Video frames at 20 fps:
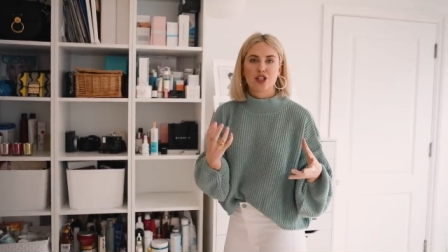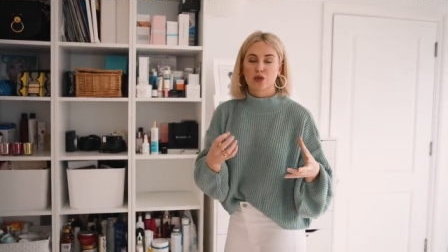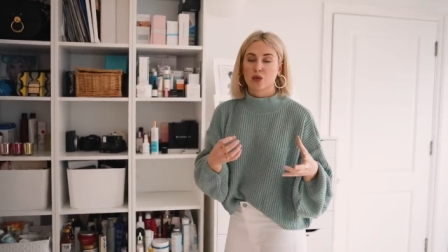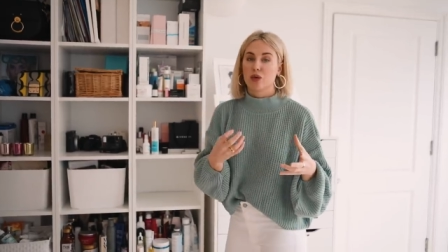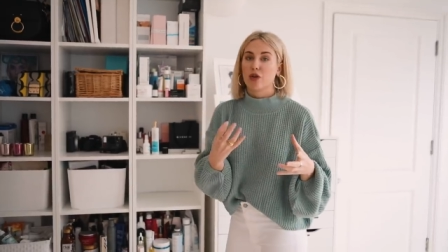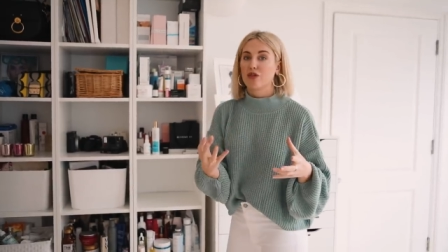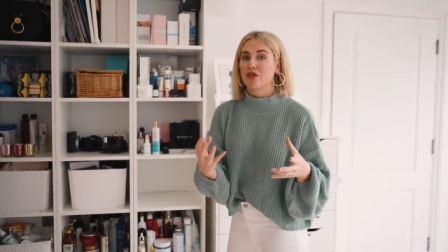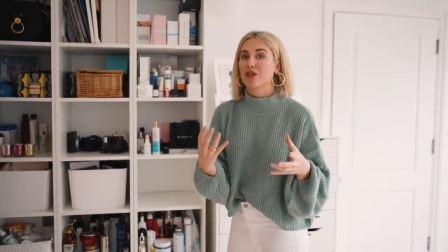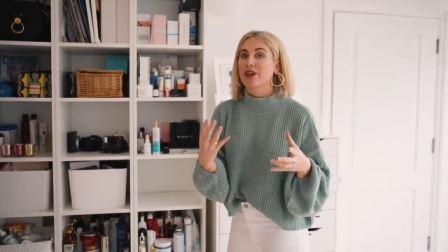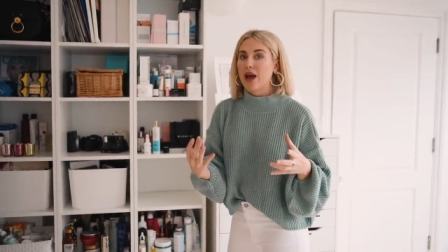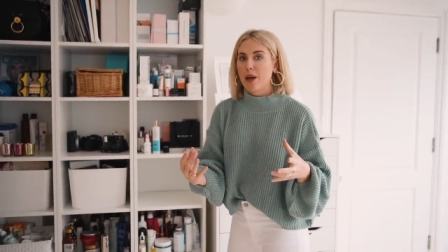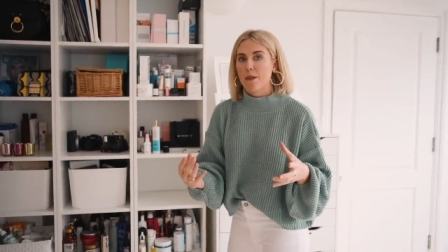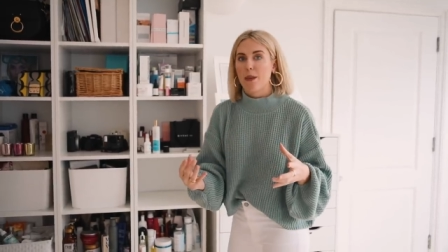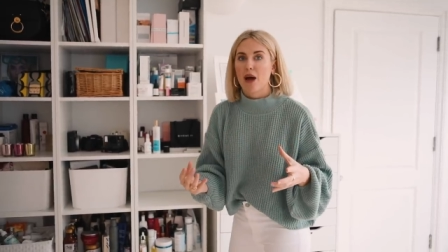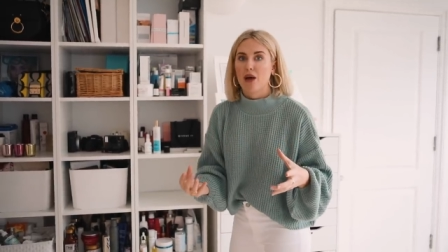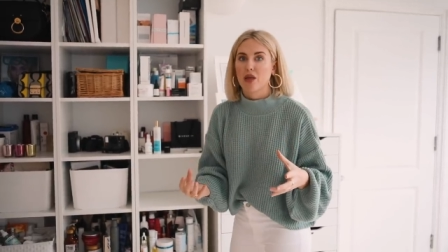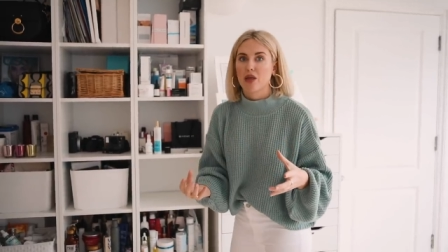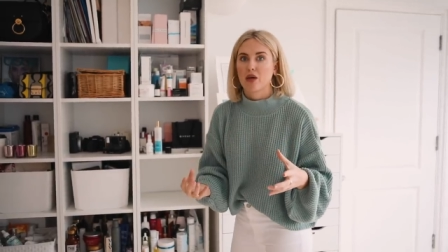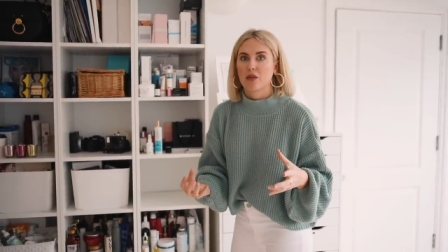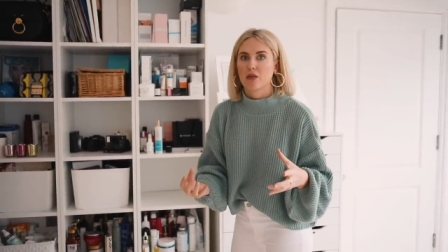so I don't forget
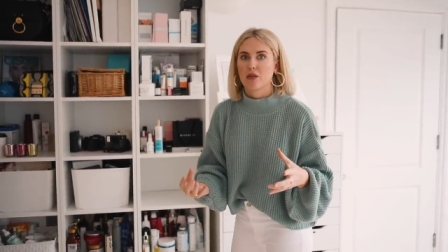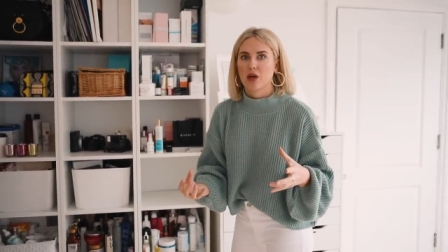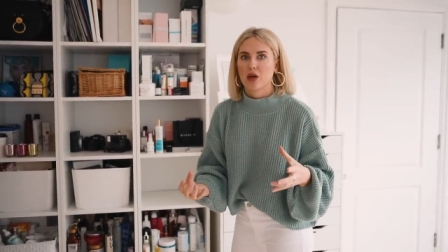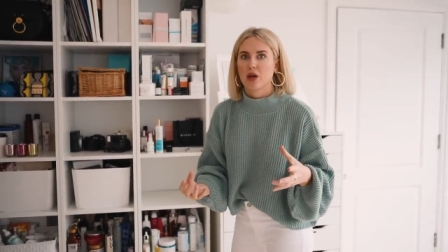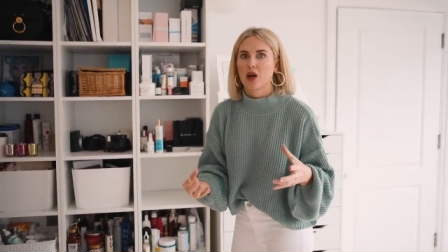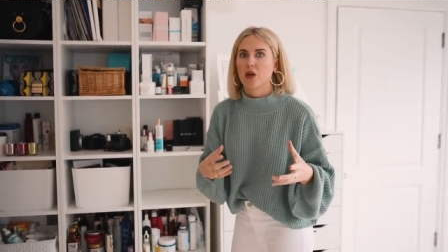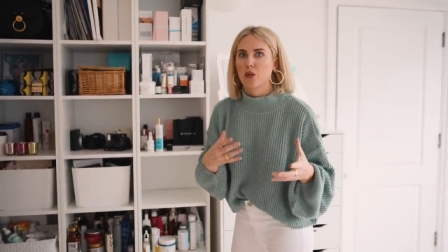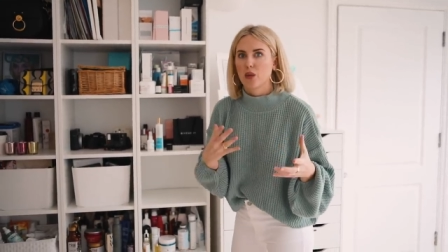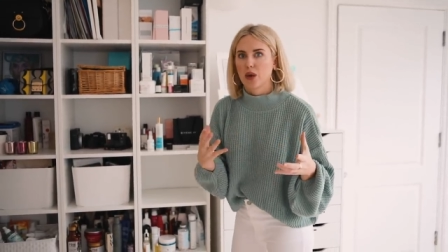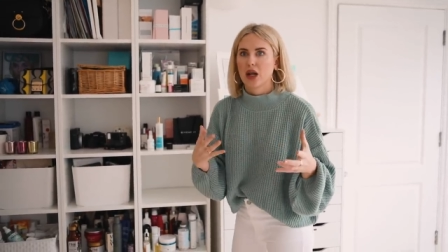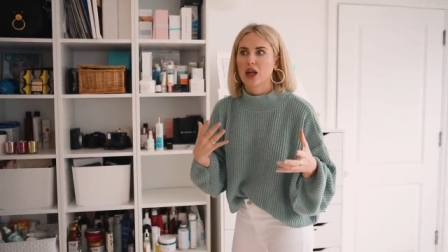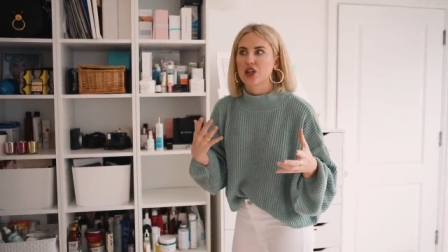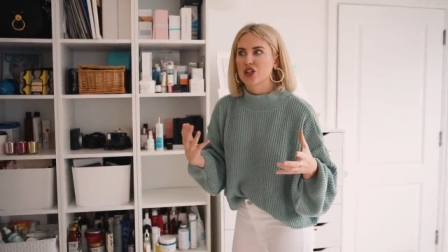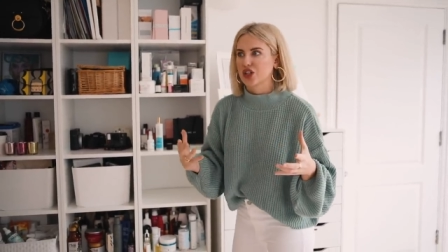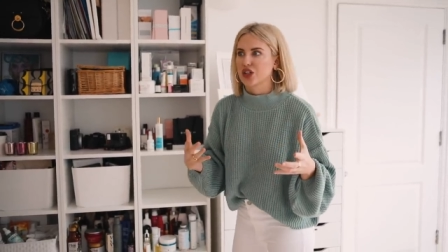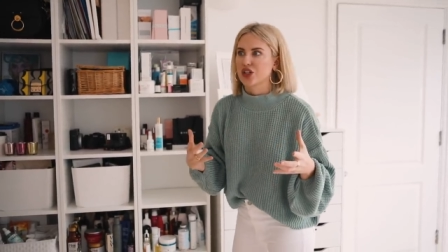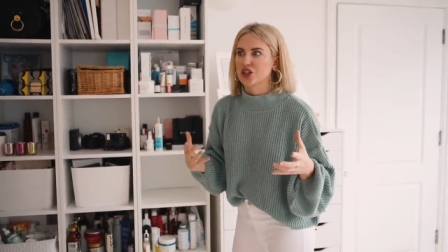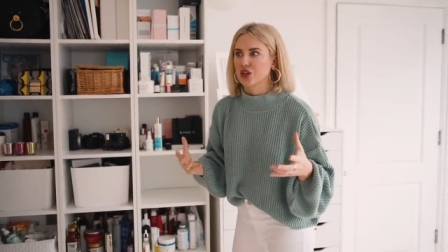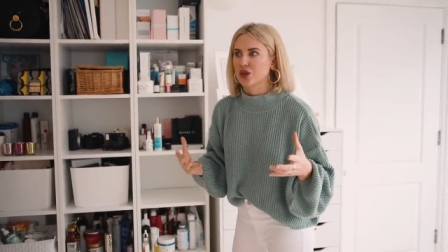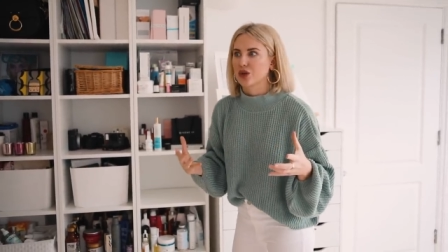about them, and I will
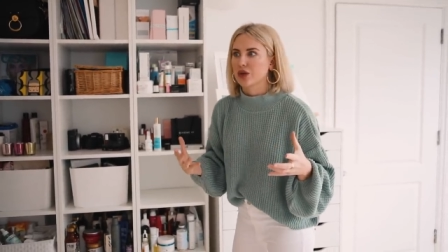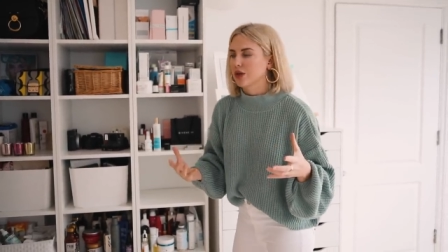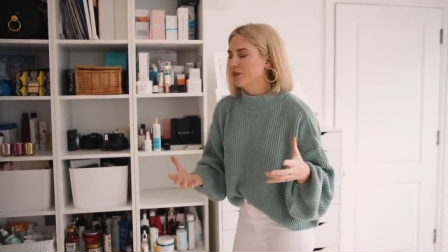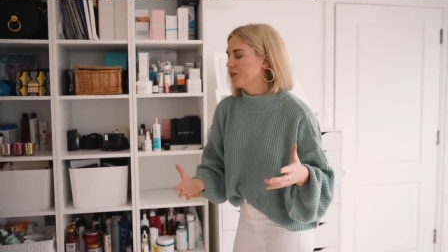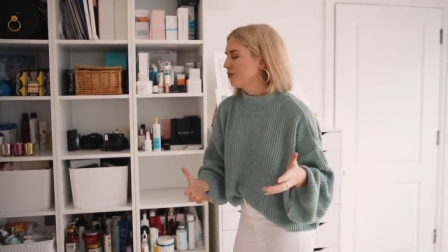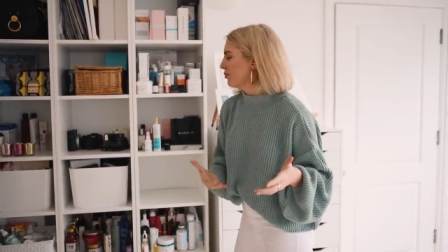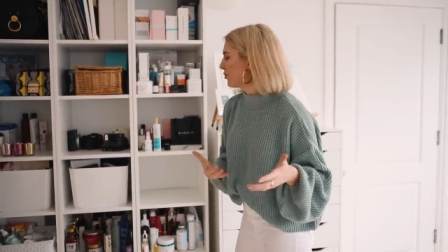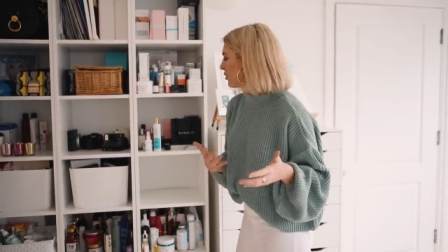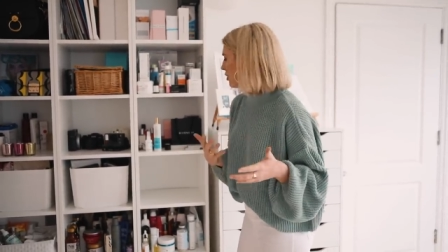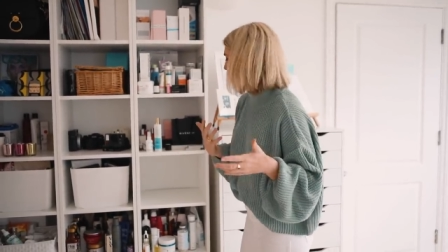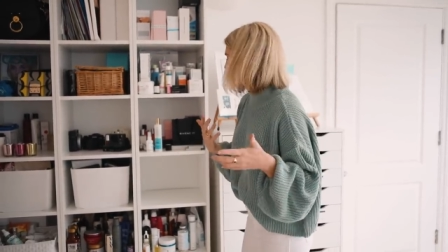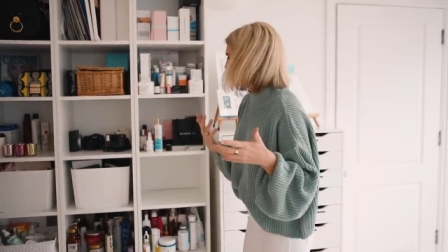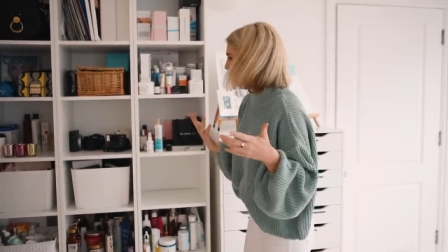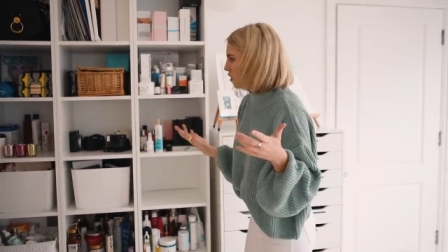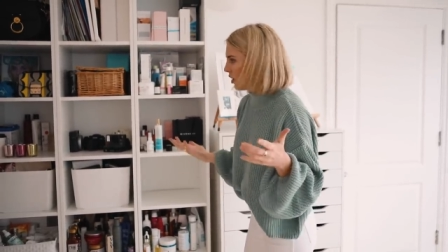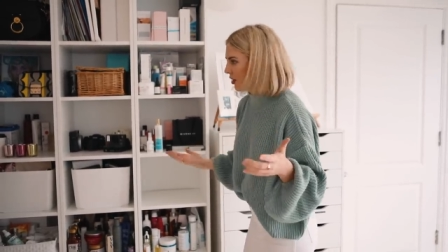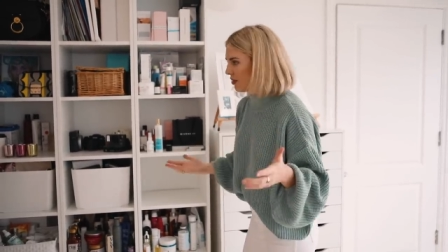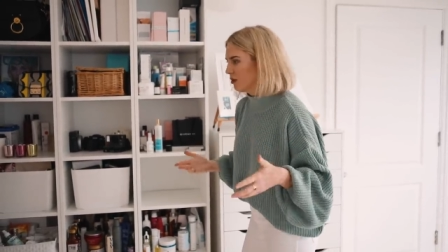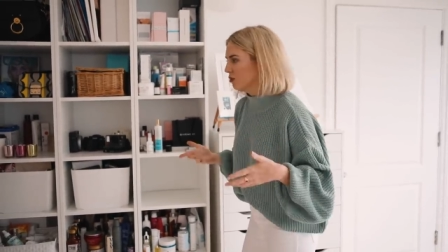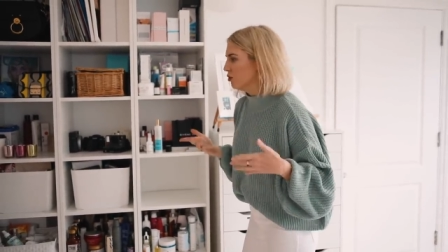actually shoot them or
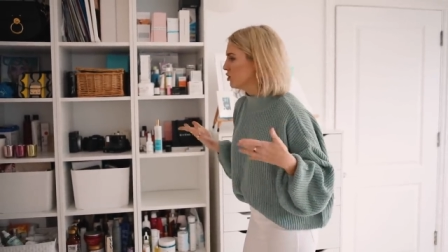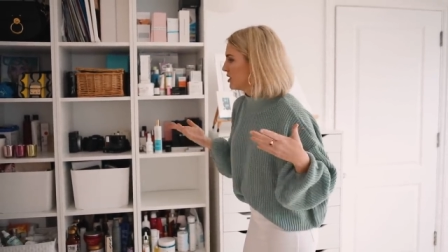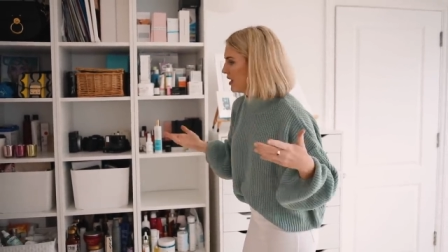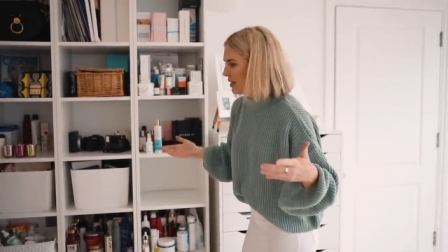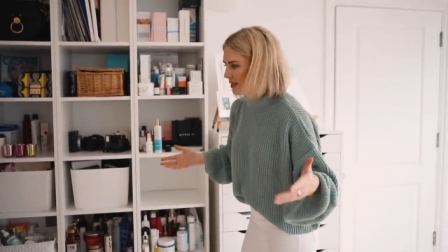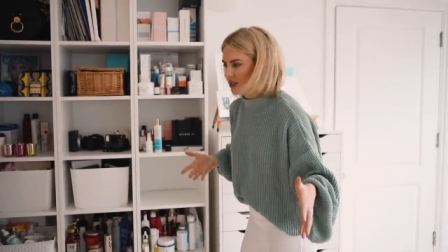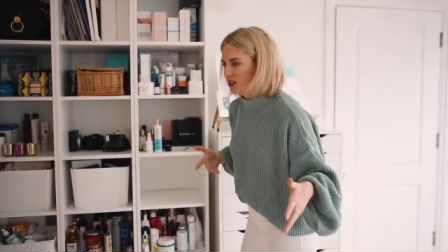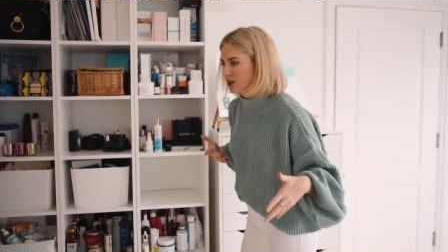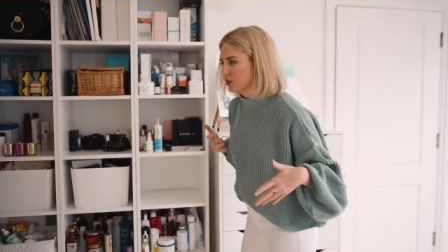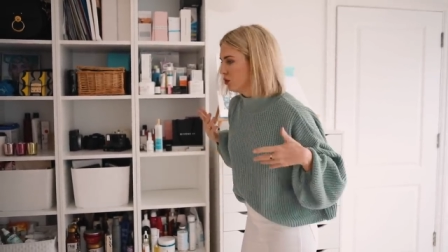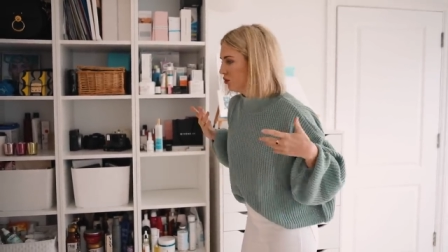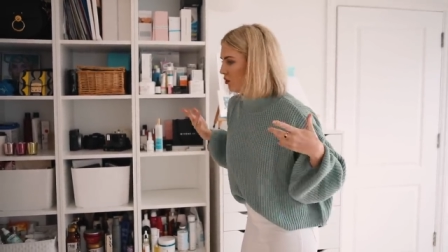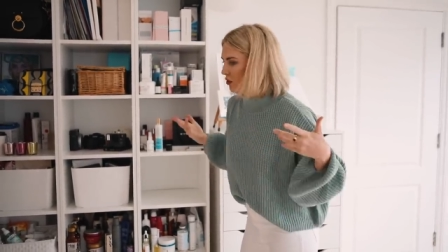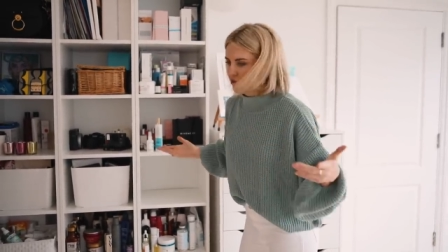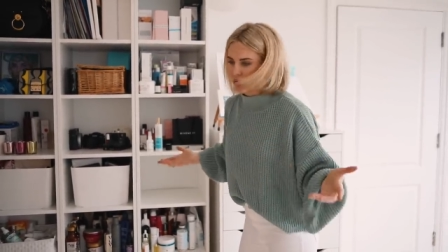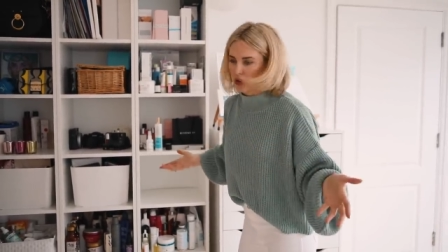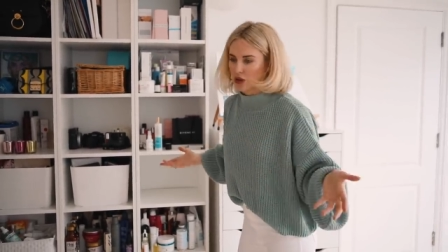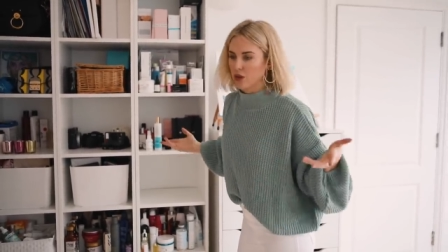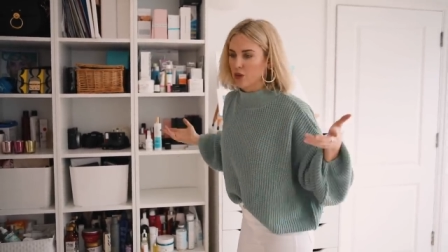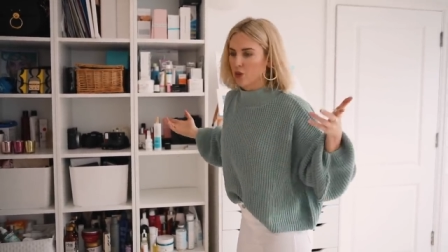try them or test them or
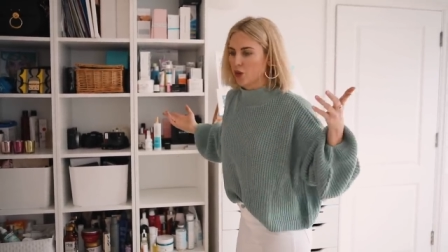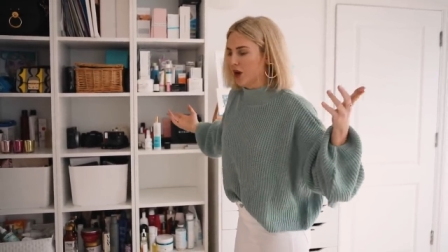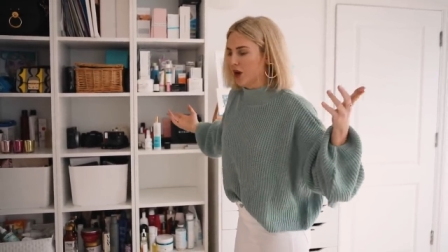review them,